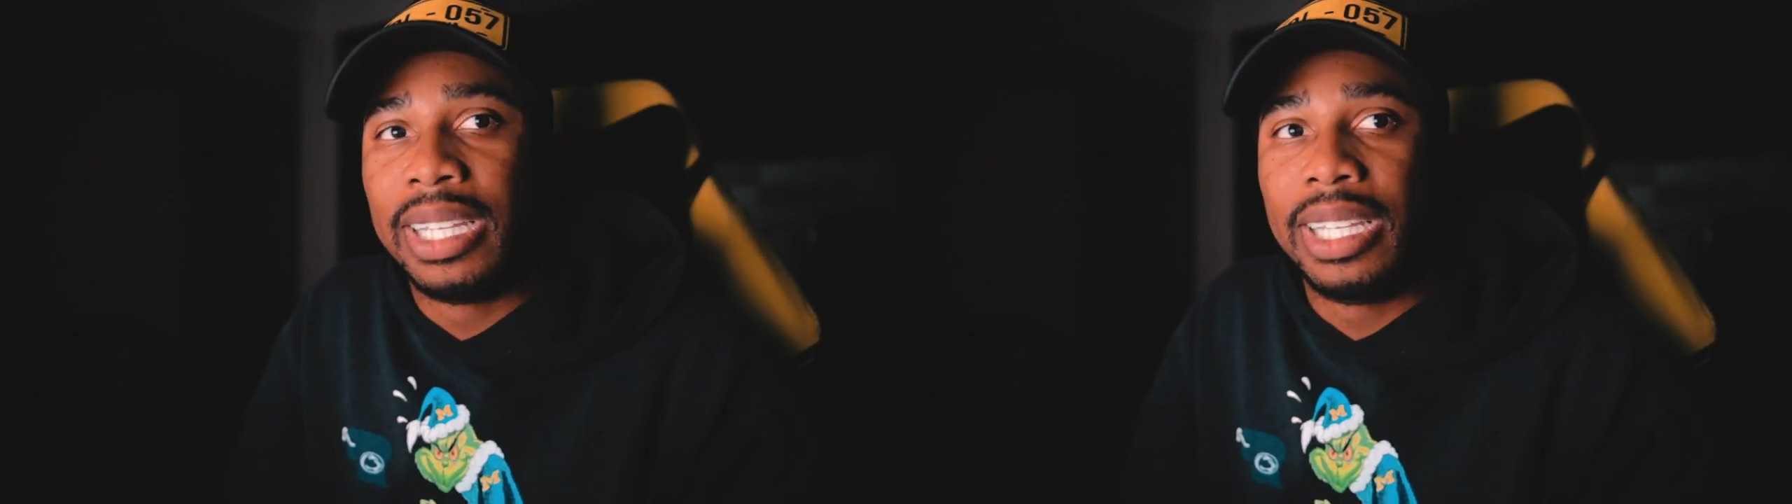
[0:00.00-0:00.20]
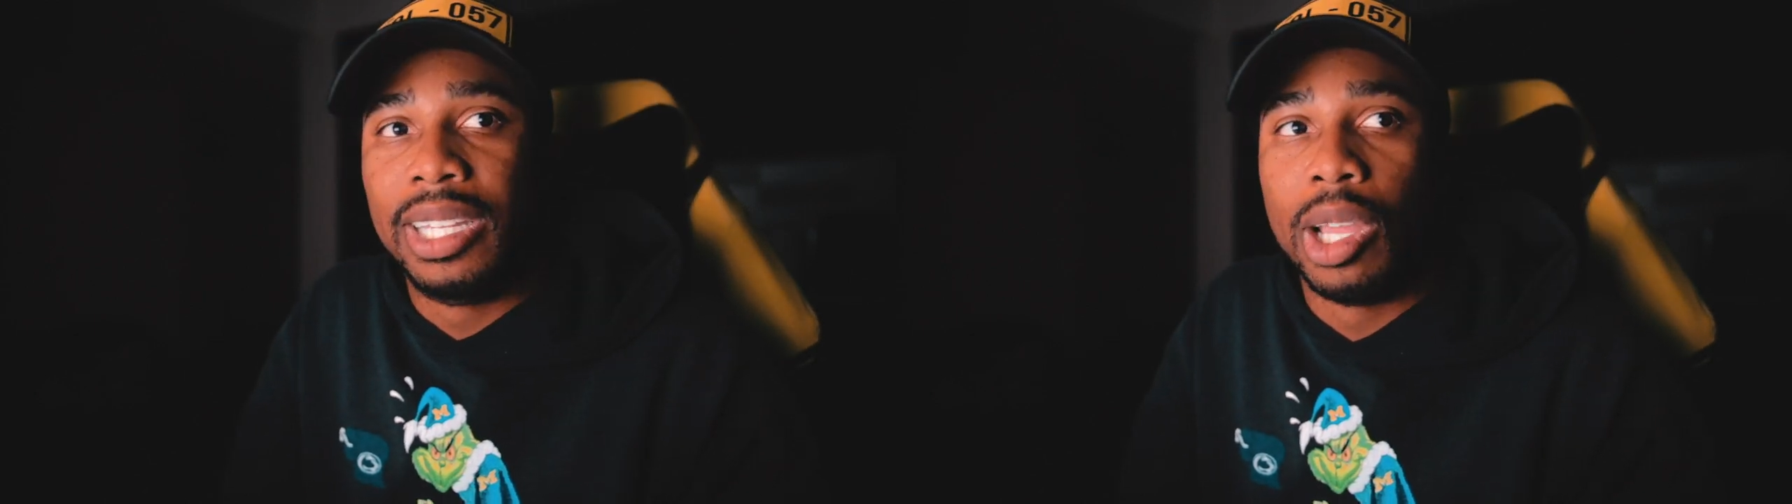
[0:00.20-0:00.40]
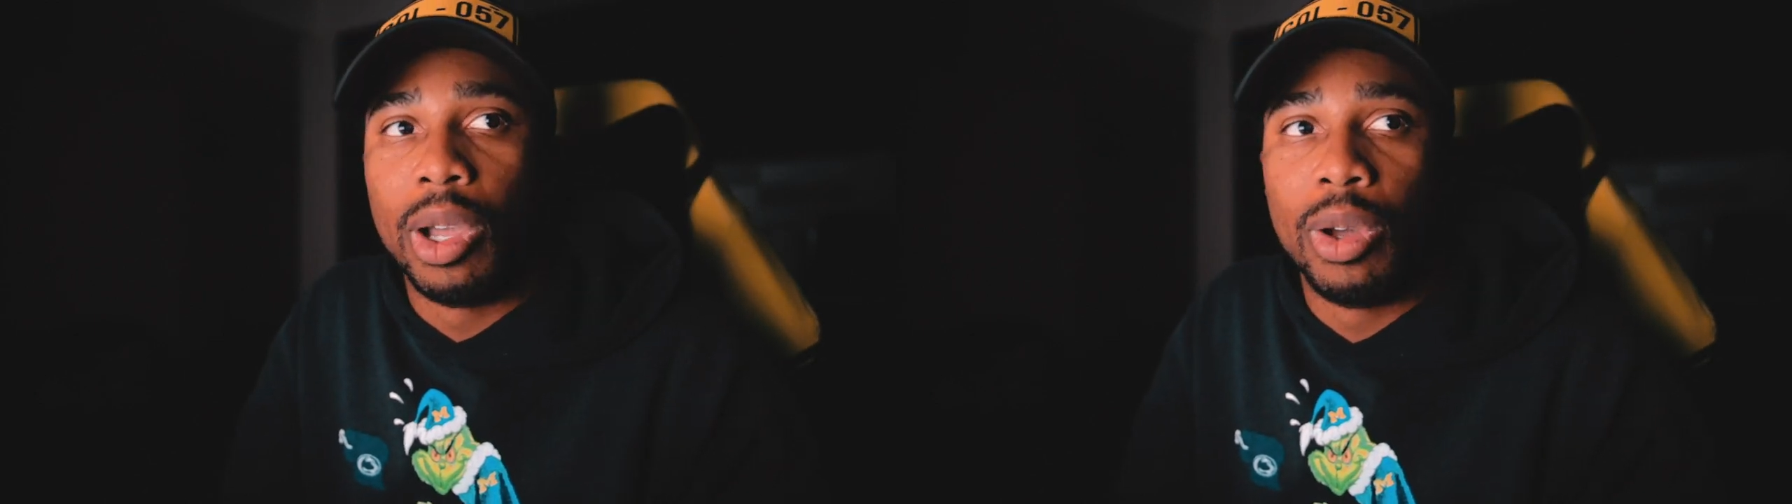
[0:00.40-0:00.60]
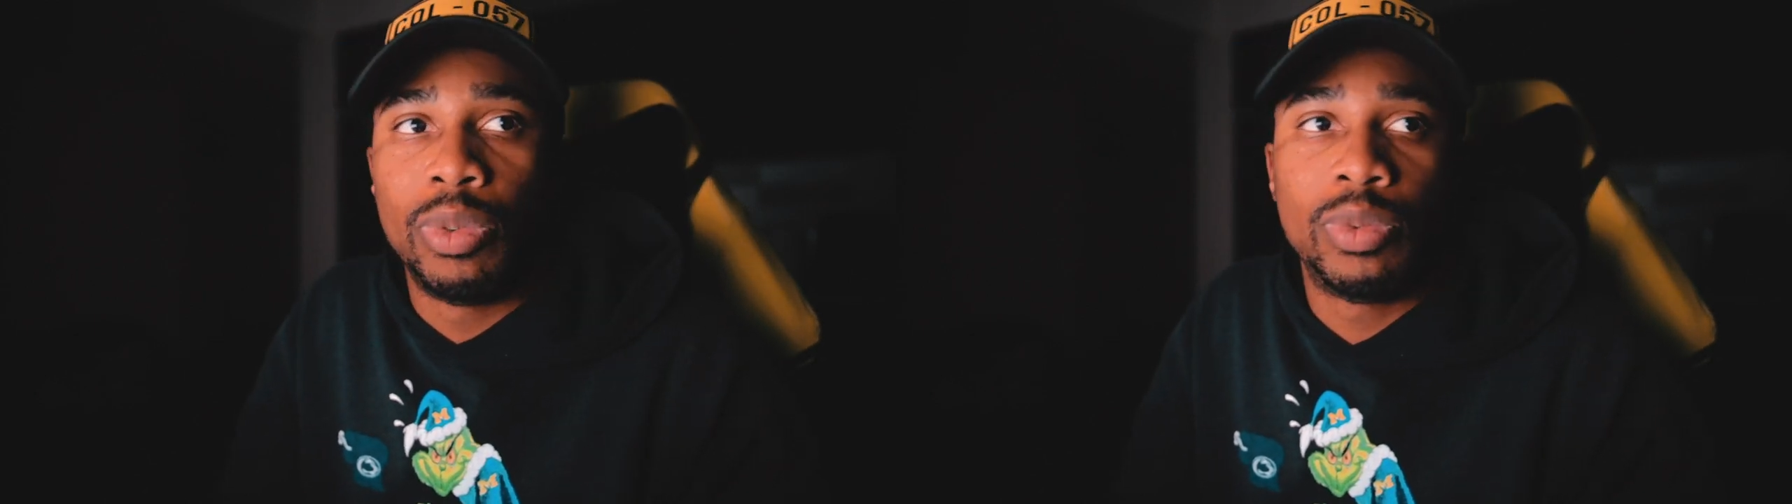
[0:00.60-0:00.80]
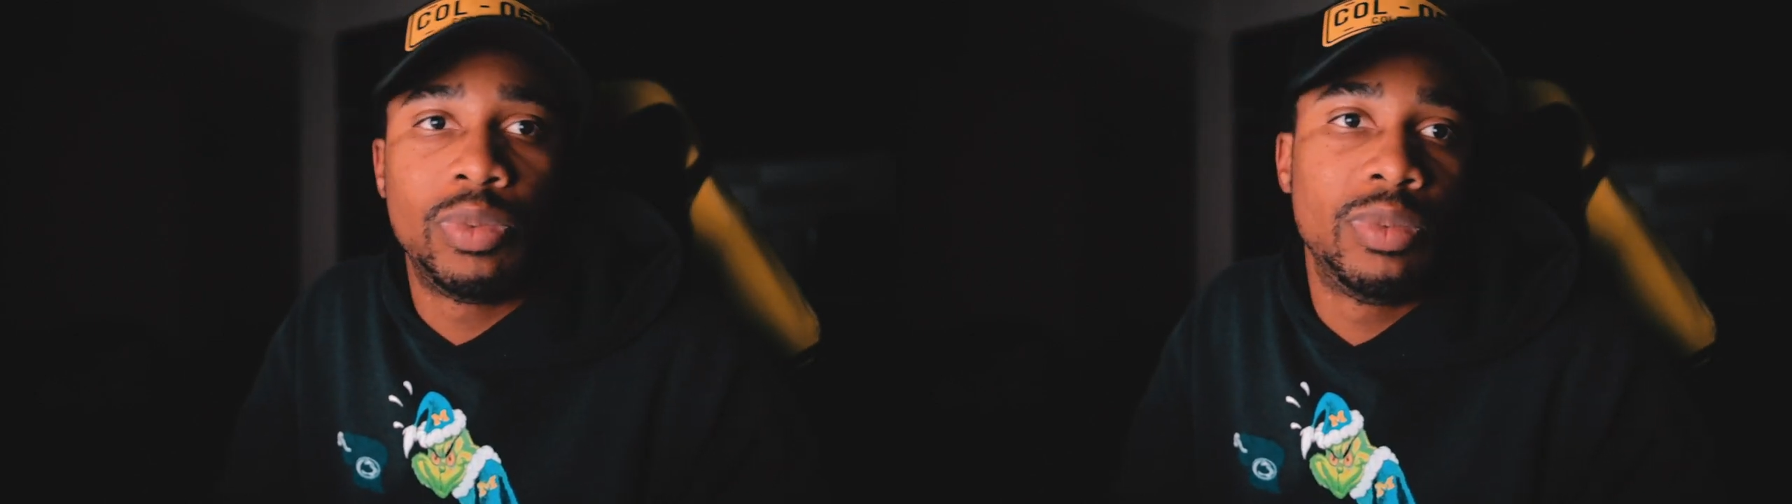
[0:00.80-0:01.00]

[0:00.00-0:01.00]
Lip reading: You know,